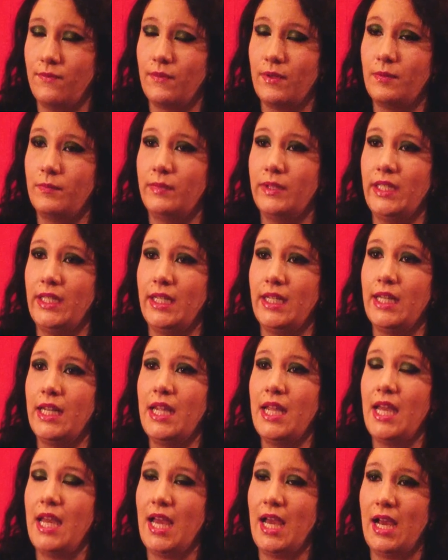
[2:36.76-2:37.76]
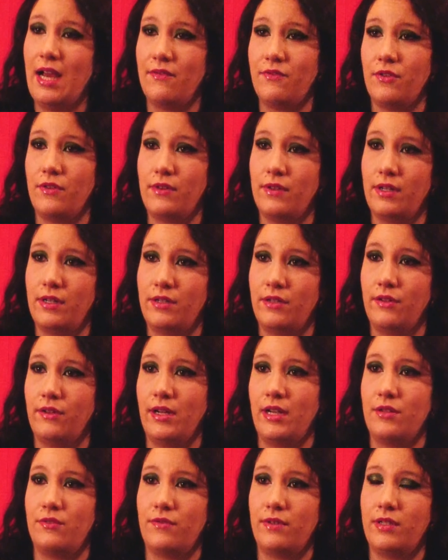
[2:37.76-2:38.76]
completed after their
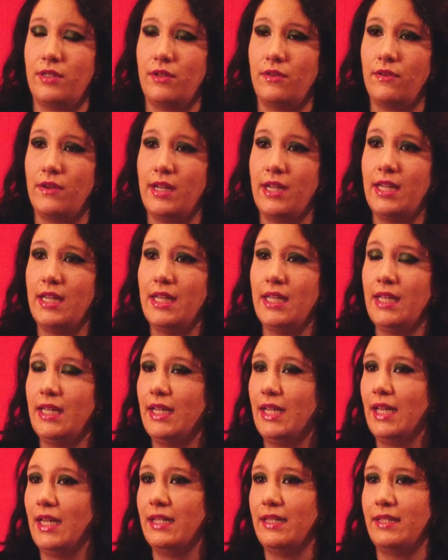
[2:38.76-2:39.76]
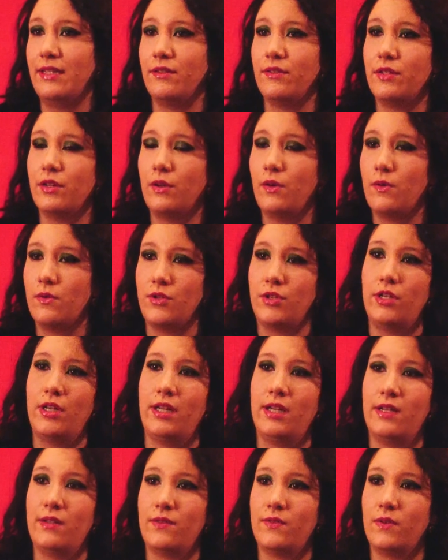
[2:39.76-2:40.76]
undergraduate degree, and they're
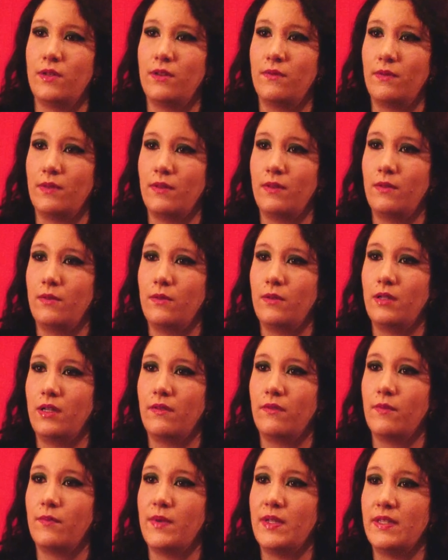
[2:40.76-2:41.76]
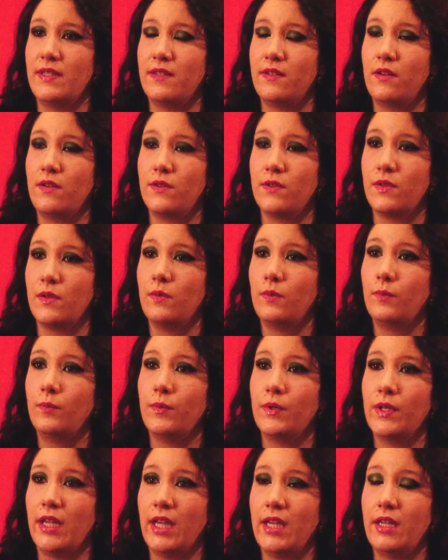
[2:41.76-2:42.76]
negotiating sort of with local governments and also
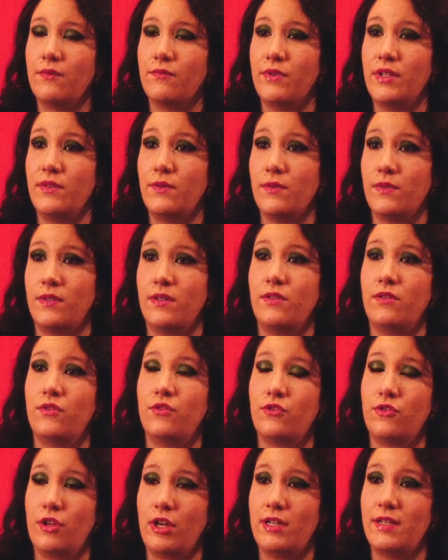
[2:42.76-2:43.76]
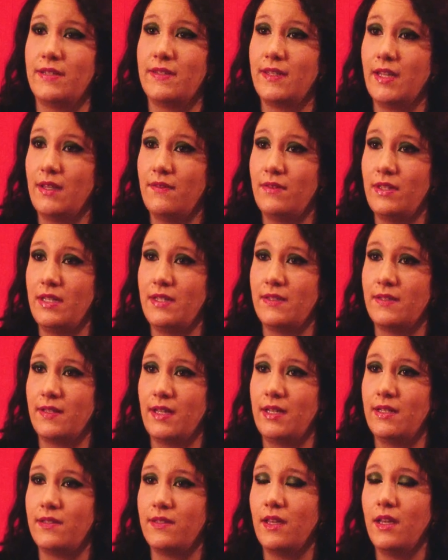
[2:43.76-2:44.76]
bringing in resources to try to save these
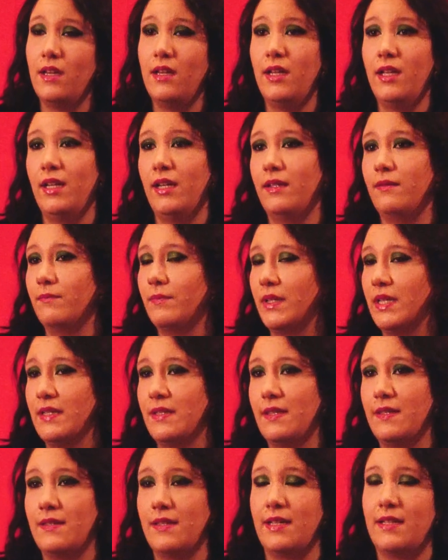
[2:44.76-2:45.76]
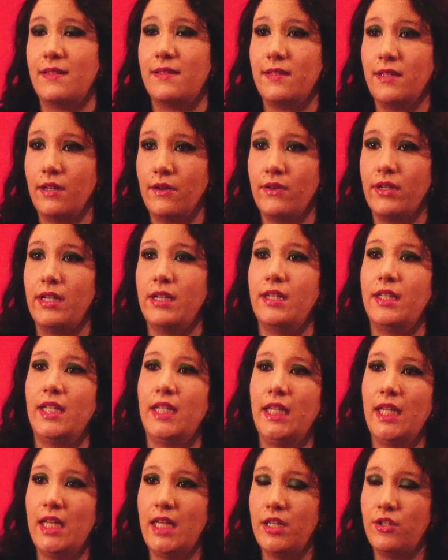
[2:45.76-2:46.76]
sites in places like Syria
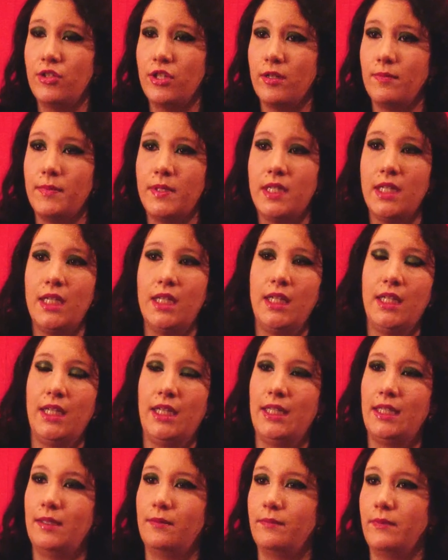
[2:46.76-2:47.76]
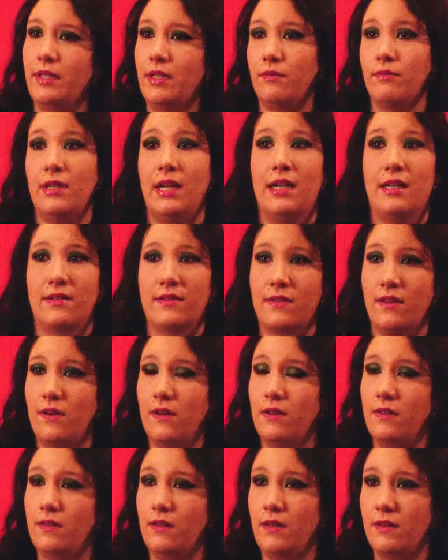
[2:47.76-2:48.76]
and Egypt. Iraq
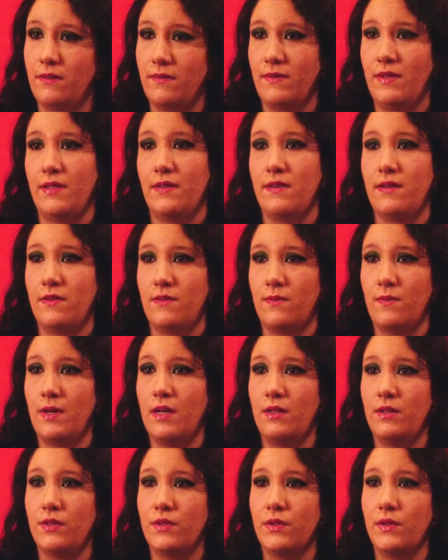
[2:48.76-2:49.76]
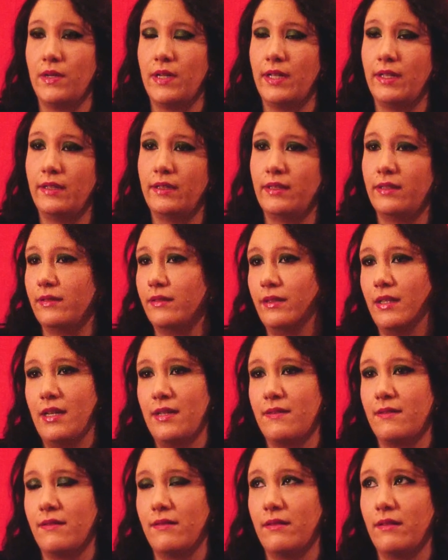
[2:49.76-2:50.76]
saw a lot of this as well in the
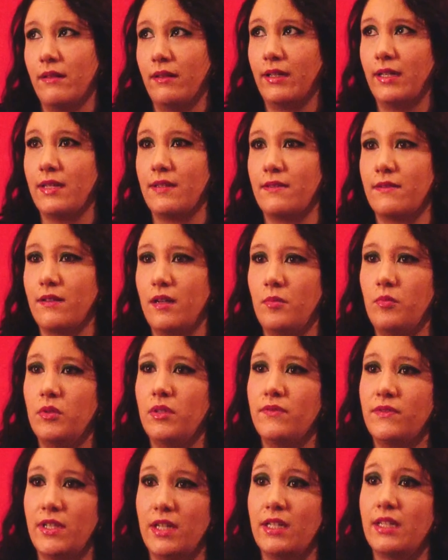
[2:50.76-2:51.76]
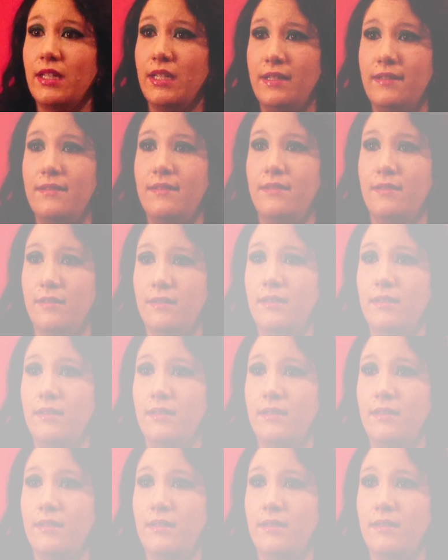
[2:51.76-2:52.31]
last, couple of decades.